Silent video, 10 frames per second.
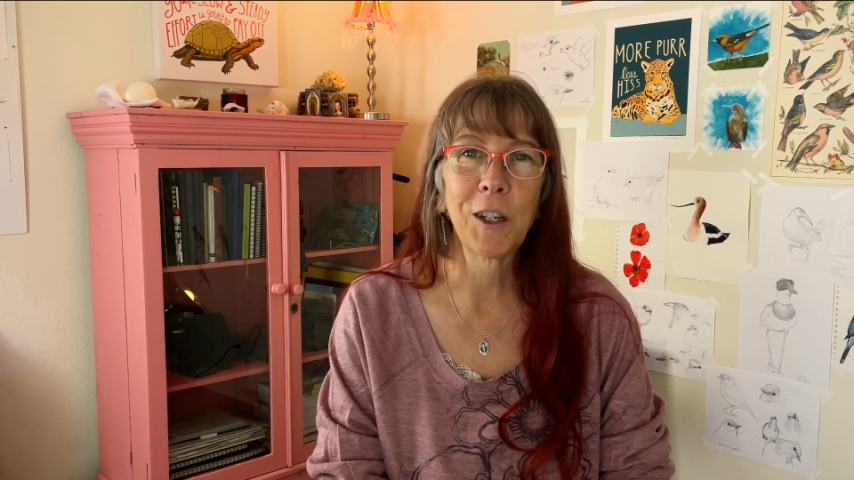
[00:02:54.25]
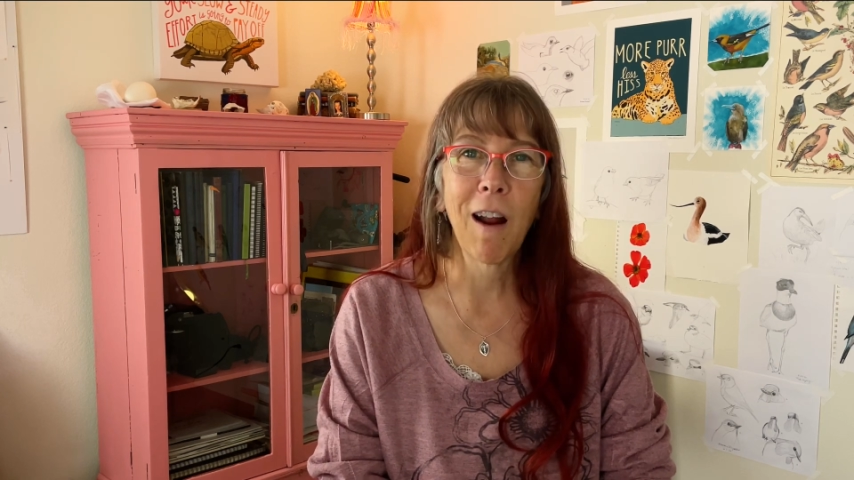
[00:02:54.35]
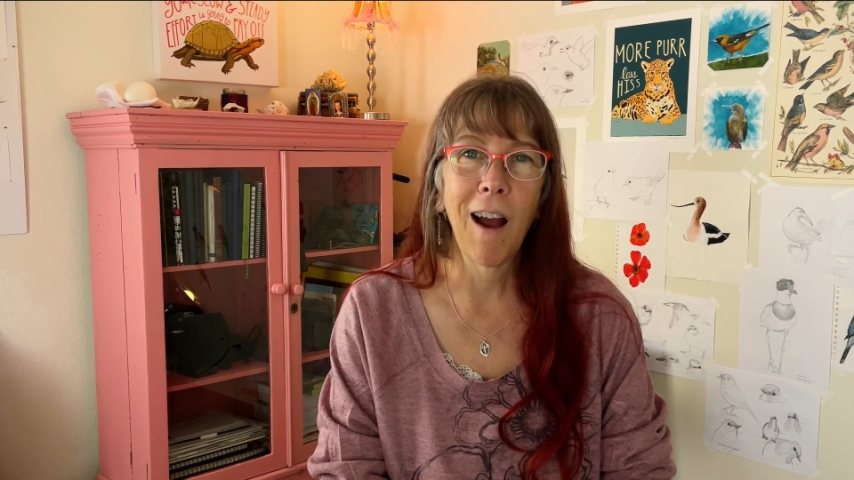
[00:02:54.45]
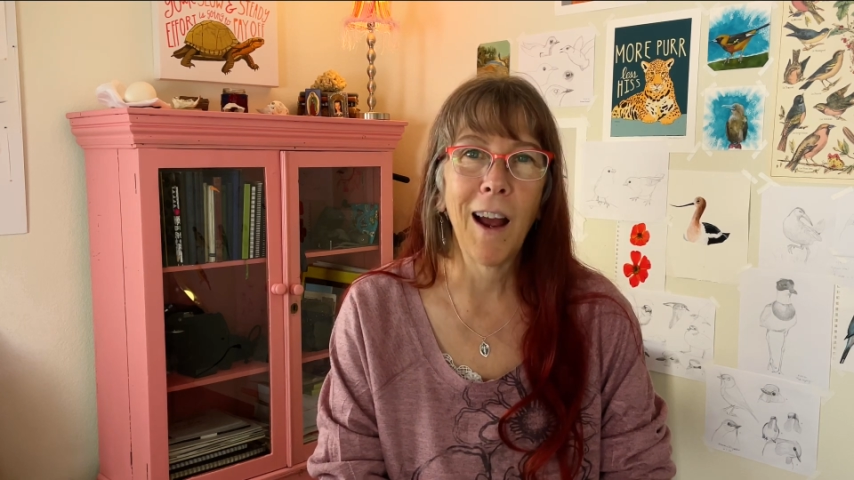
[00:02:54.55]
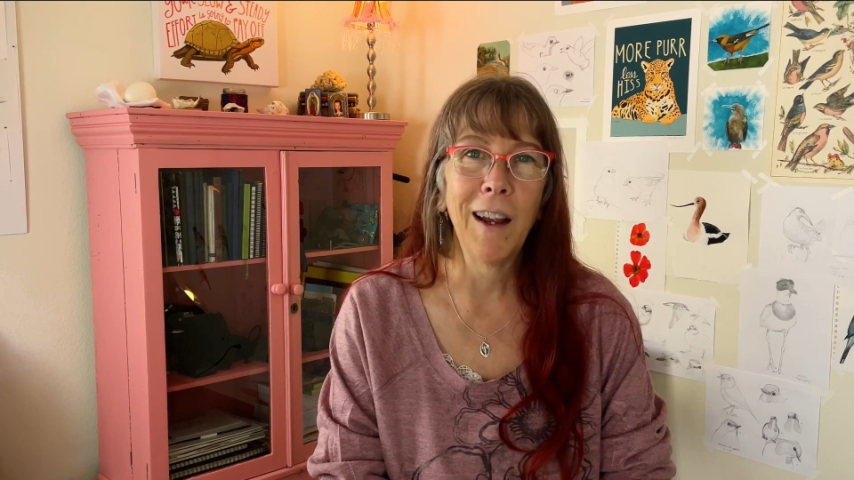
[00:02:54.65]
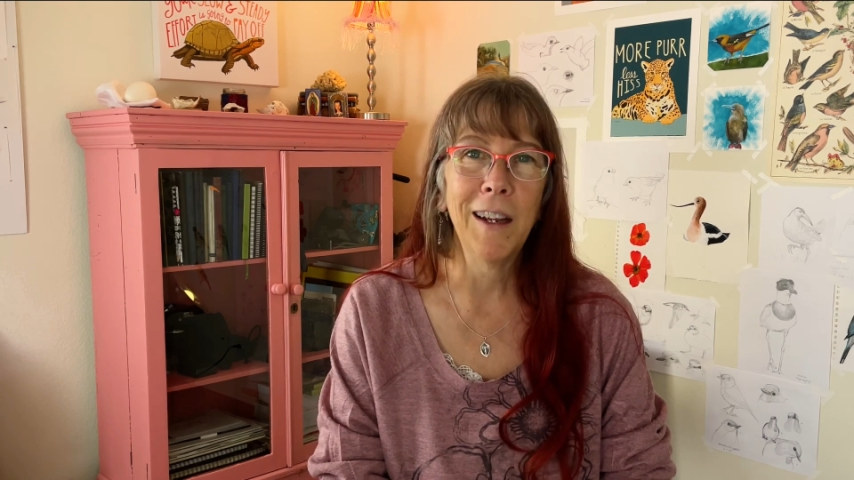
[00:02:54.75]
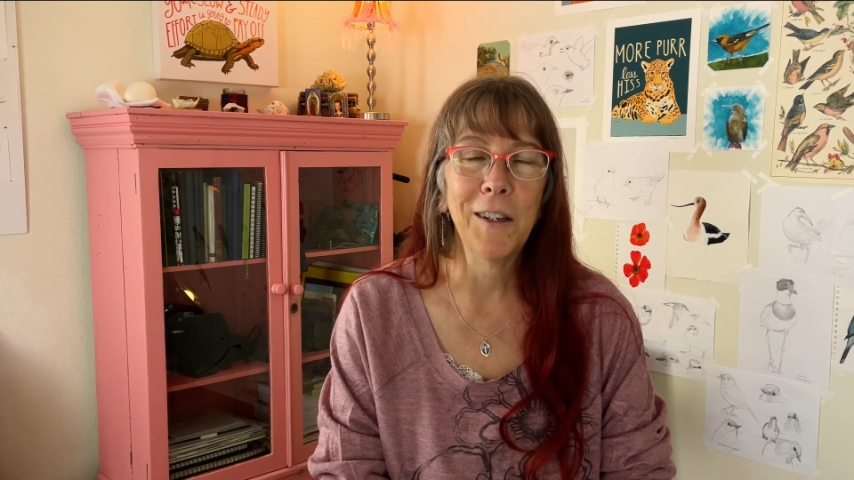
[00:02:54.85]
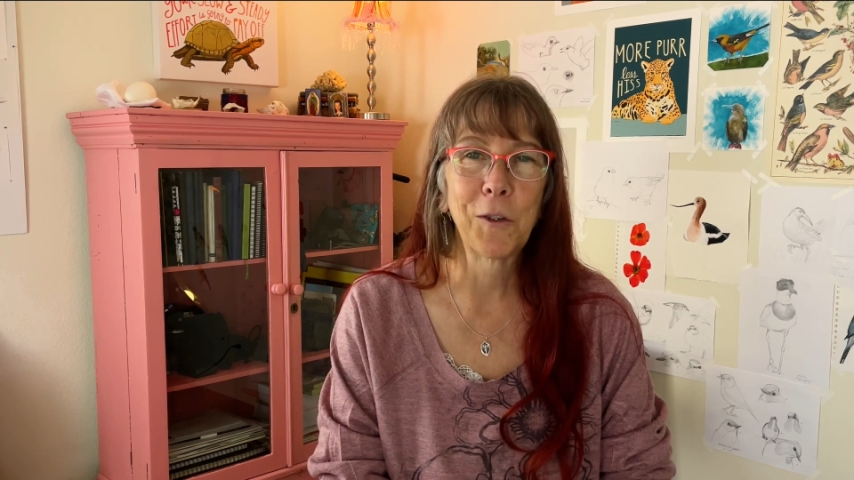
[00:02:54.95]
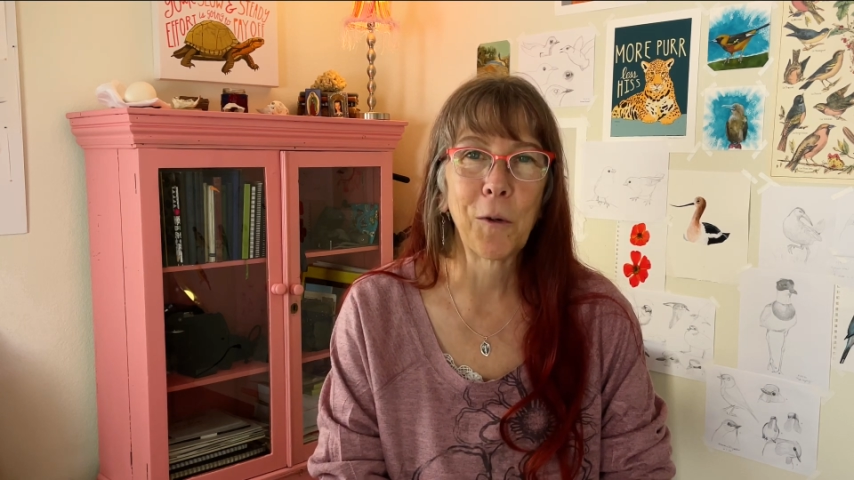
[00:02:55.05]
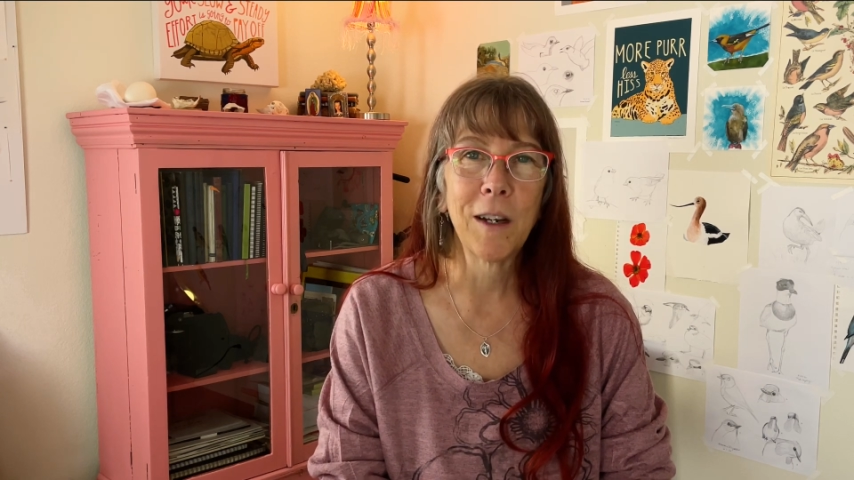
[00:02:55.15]
and I
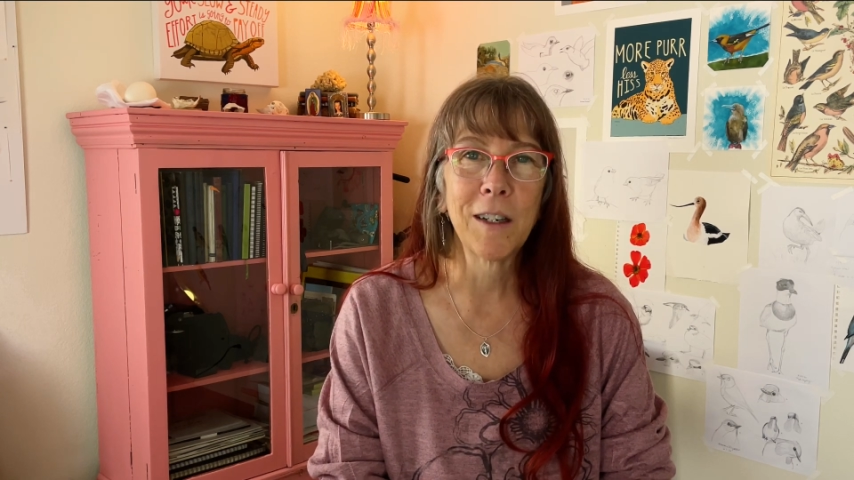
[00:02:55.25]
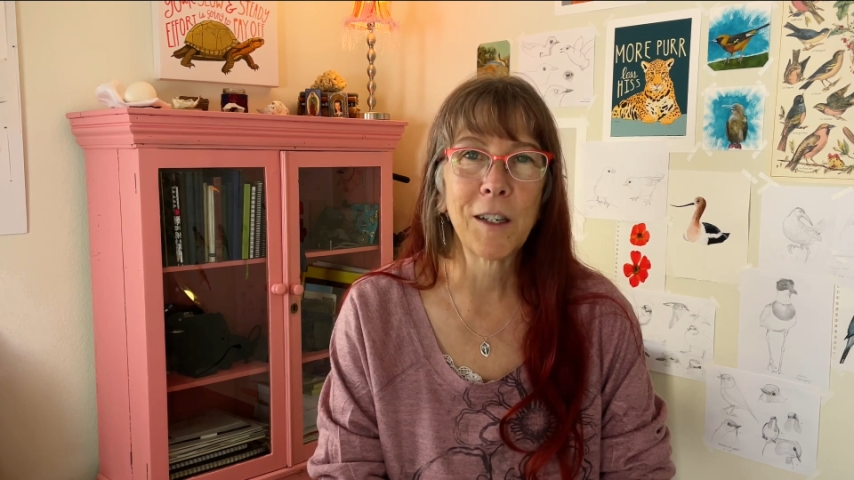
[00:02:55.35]
enjoying